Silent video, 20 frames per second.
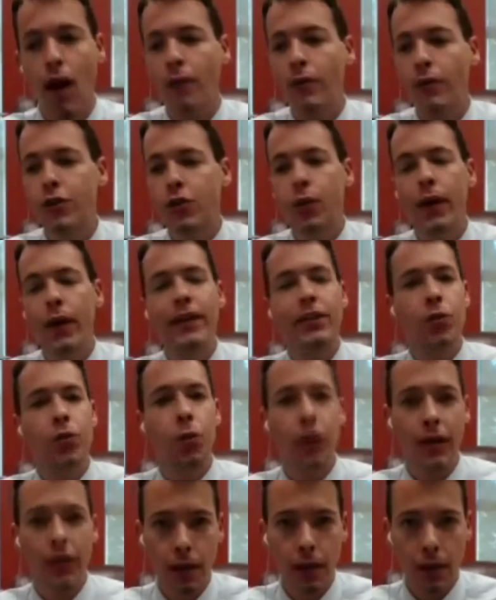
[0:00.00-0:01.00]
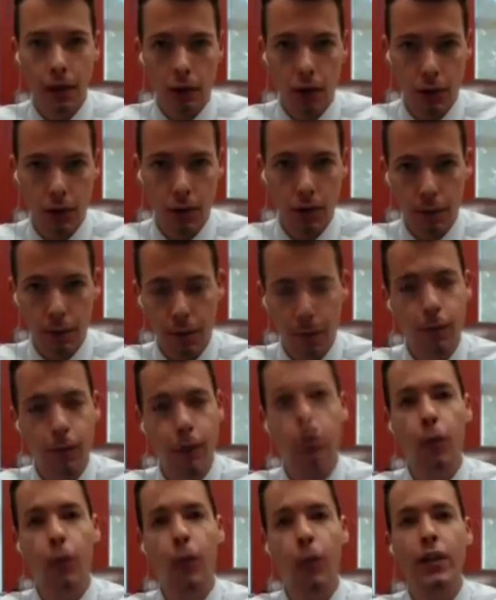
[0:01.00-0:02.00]
why would you wait 20 years
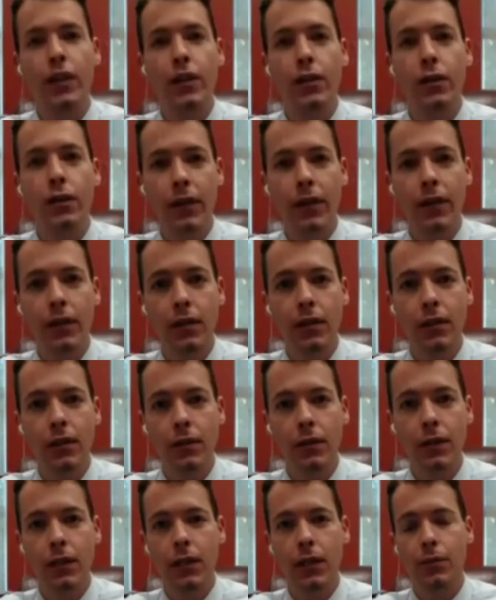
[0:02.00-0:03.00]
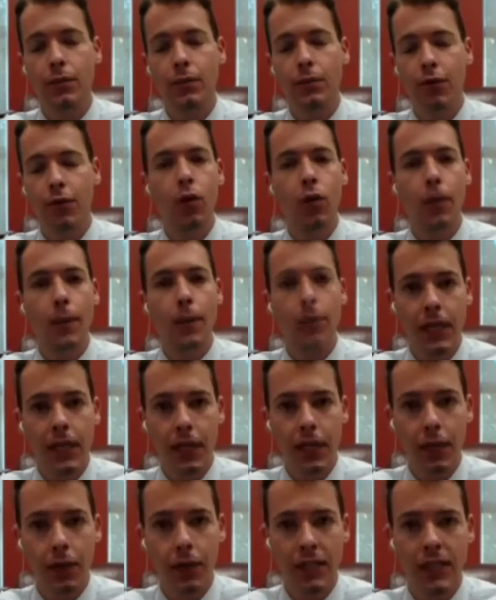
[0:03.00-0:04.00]
before
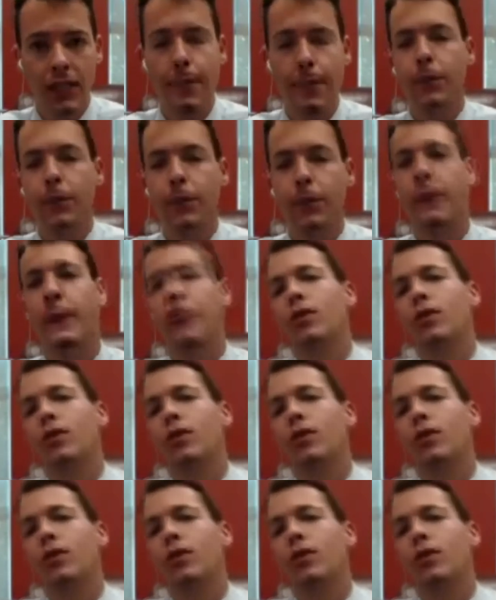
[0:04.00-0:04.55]
updating your estate plan?